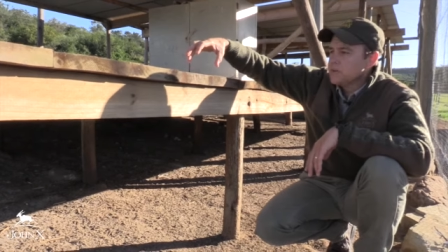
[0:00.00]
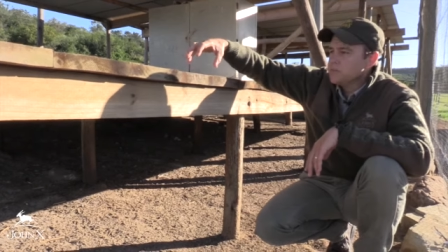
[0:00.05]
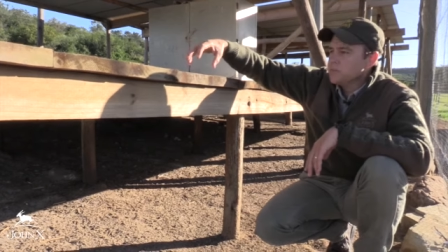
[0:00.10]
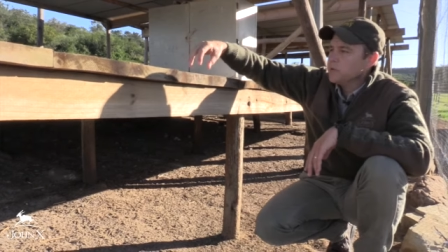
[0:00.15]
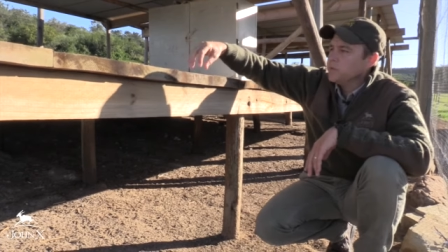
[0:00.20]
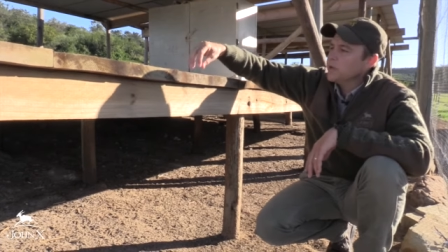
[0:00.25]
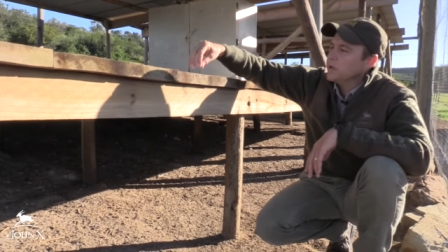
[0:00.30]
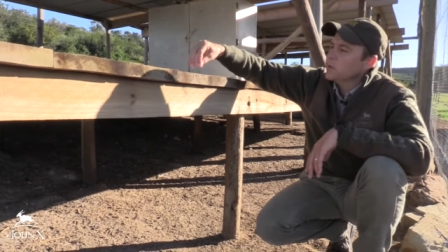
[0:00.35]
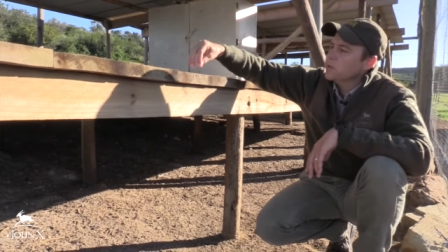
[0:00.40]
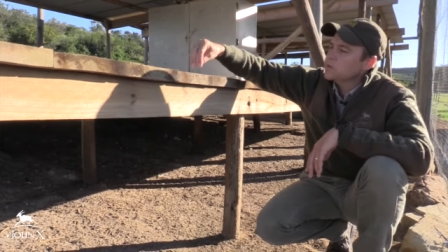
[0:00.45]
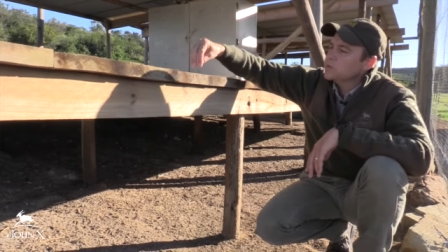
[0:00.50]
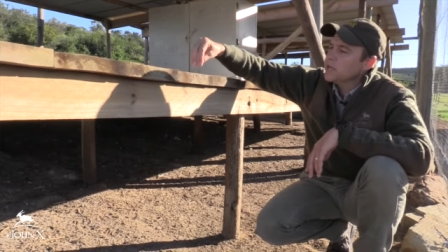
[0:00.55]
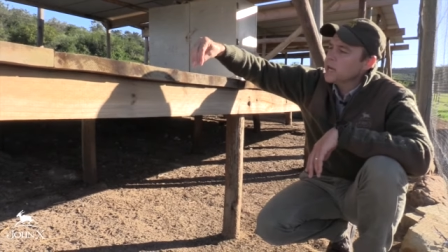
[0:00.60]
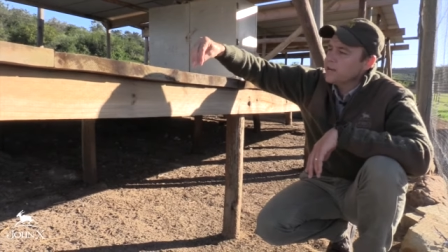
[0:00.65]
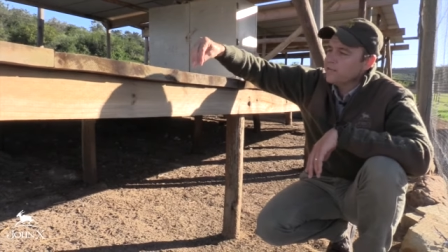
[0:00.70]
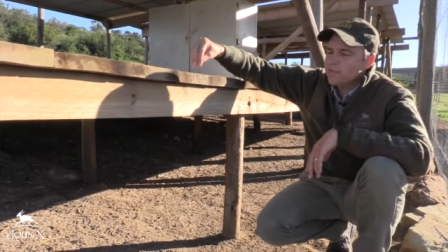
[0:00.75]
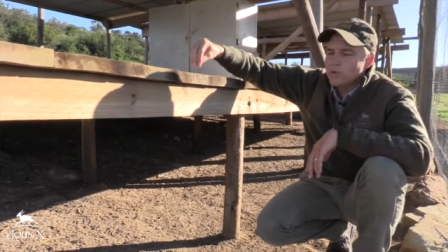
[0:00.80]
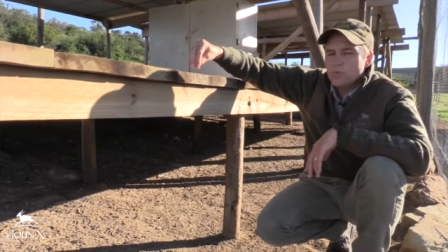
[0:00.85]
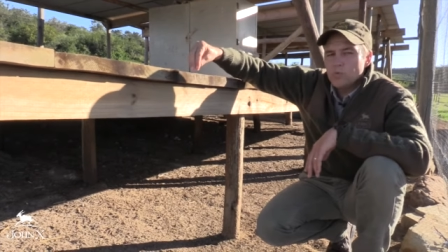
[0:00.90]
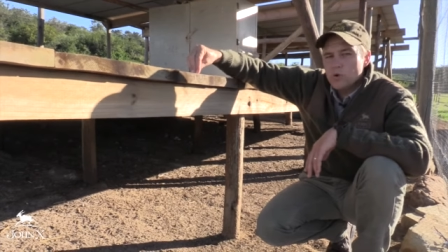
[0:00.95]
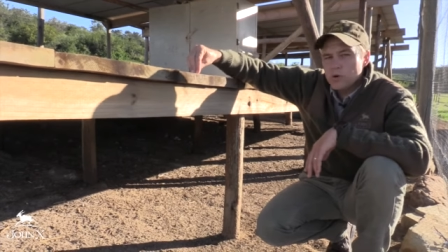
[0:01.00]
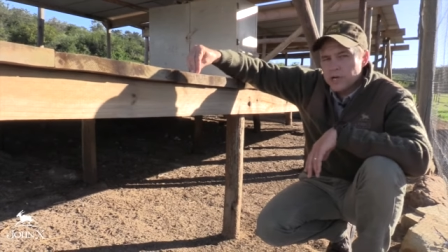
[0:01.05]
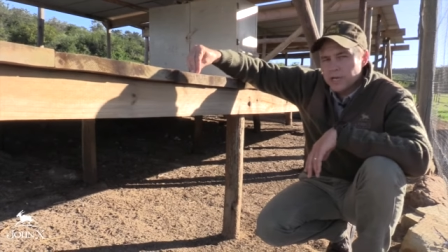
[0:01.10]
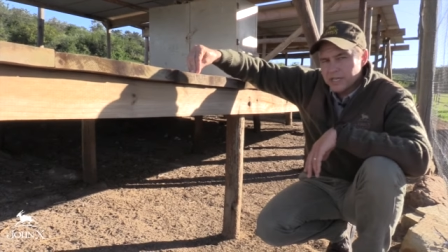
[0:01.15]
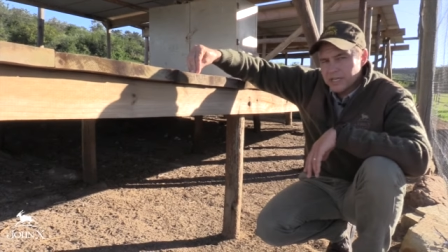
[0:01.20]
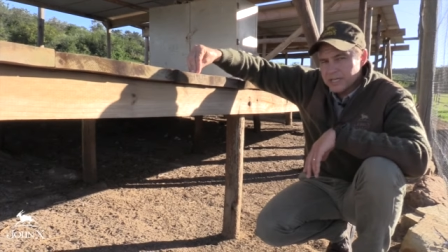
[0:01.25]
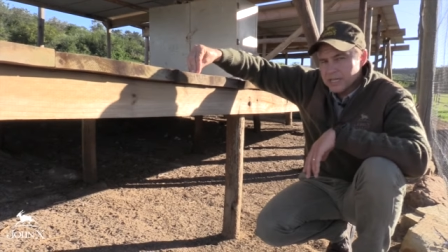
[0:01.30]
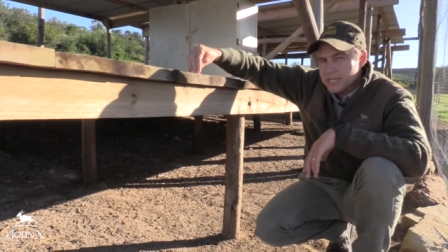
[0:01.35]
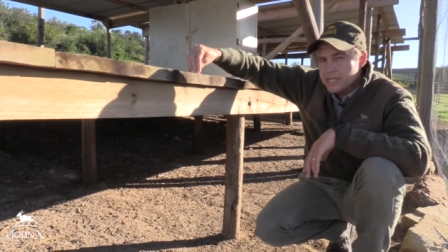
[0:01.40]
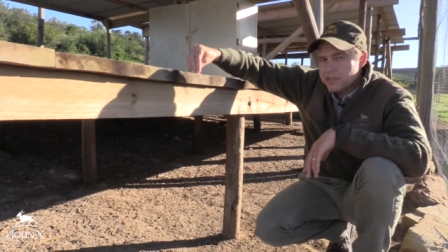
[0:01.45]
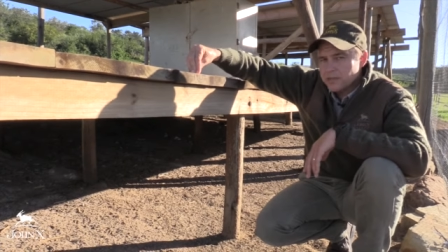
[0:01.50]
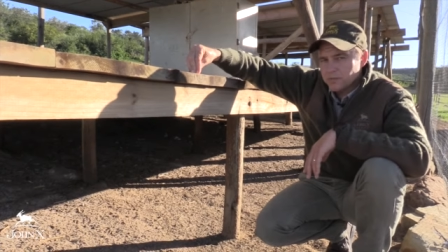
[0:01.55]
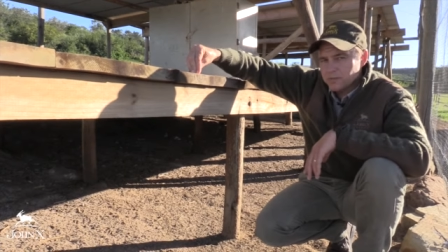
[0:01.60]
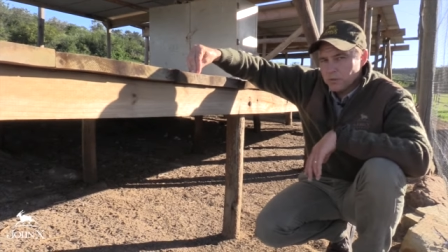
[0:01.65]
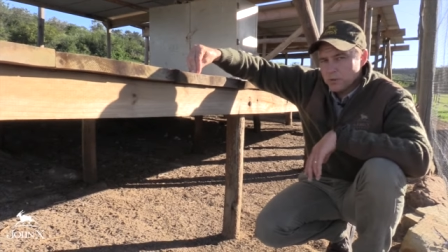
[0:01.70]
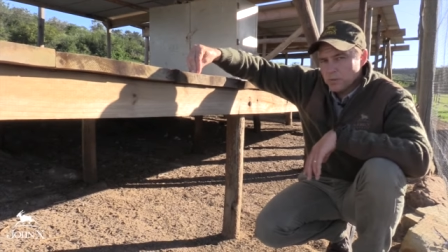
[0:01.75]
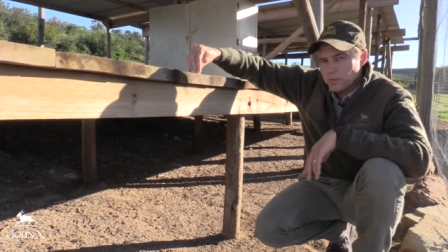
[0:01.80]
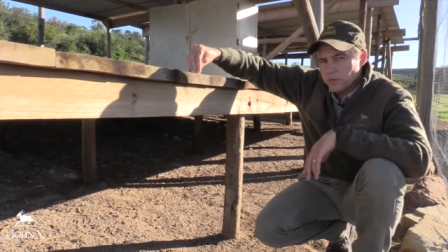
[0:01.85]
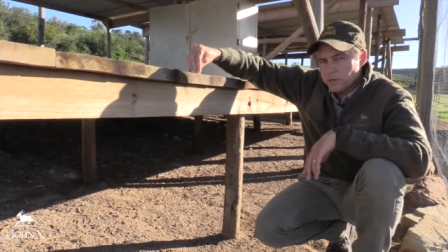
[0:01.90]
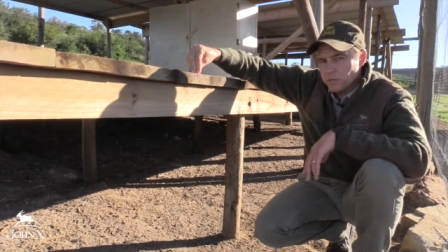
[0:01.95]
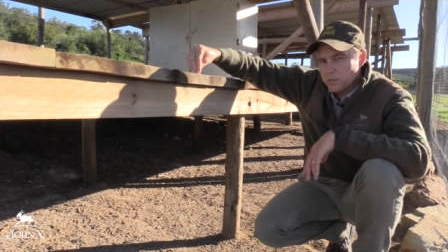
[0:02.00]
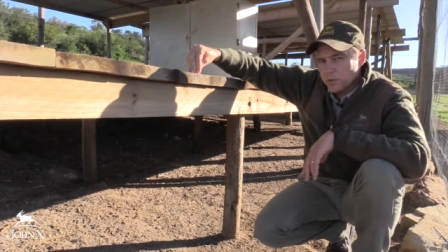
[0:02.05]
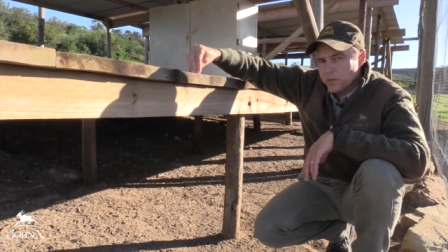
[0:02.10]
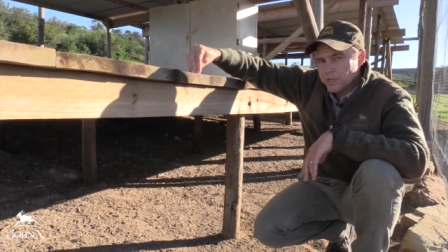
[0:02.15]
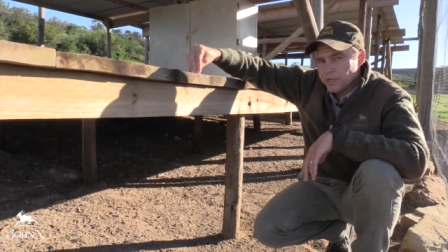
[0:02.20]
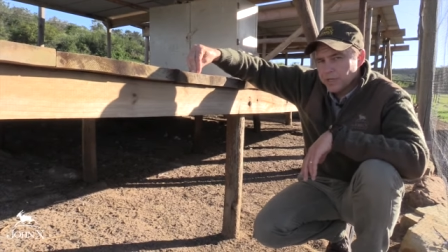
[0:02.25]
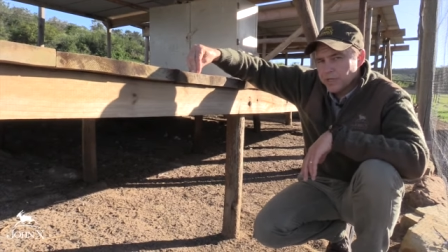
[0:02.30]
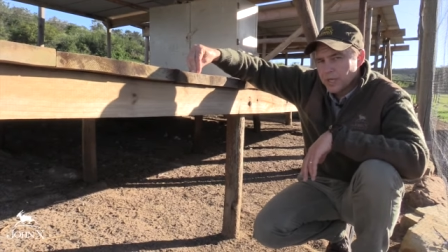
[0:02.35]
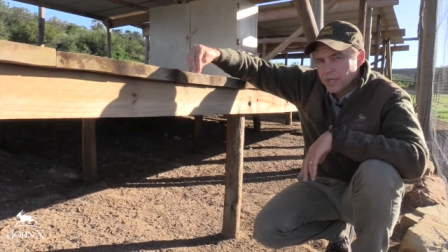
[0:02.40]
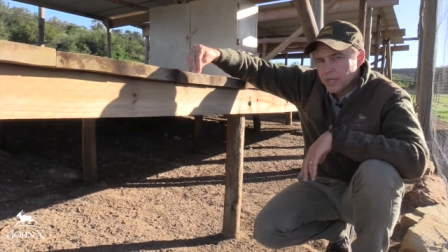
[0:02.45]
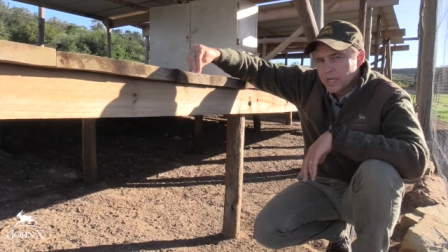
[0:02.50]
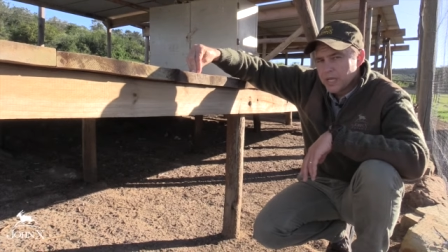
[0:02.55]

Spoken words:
but we also have the wood underneath absorbing moisture.